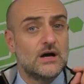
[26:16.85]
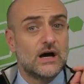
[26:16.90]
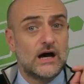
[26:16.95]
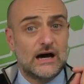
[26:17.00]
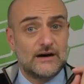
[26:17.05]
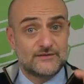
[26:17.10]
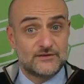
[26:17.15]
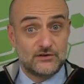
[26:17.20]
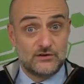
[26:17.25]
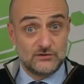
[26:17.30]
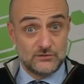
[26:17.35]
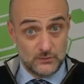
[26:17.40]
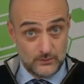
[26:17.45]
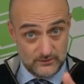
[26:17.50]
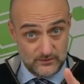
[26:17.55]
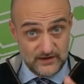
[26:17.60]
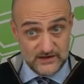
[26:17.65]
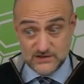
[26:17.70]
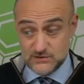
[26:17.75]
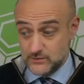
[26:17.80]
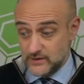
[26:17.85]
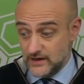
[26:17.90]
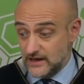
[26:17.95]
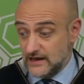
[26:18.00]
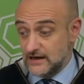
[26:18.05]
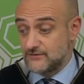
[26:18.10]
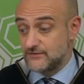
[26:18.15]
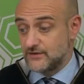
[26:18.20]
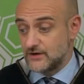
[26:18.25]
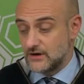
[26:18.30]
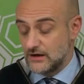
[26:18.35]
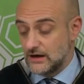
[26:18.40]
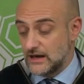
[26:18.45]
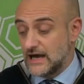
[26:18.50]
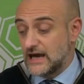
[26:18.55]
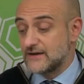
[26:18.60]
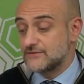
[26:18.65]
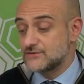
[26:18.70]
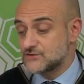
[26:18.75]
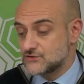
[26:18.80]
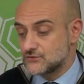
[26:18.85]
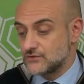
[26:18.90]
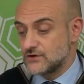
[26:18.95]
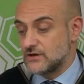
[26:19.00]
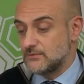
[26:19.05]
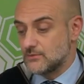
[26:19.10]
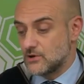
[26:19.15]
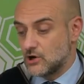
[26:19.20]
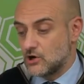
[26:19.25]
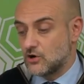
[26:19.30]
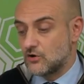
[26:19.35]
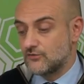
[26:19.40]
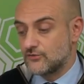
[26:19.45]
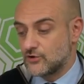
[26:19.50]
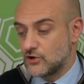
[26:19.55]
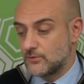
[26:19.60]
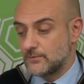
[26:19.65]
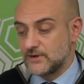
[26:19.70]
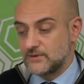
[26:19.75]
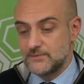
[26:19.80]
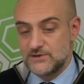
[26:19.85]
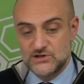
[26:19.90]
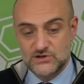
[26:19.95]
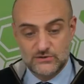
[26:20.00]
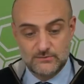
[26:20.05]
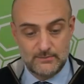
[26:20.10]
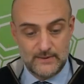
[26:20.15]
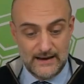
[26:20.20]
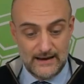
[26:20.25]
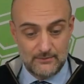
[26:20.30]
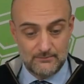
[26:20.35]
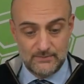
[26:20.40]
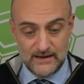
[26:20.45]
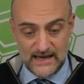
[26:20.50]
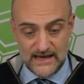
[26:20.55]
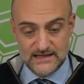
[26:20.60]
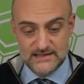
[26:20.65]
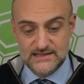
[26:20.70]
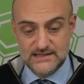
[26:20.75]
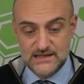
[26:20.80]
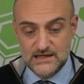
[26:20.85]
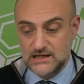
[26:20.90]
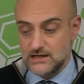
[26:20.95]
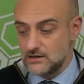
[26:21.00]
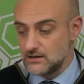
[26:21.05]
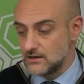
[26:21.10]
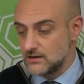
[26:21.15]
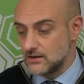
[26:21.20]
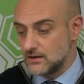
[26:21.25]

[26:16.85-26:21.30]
After this, we have a live stream of Combat Mission Black Sea.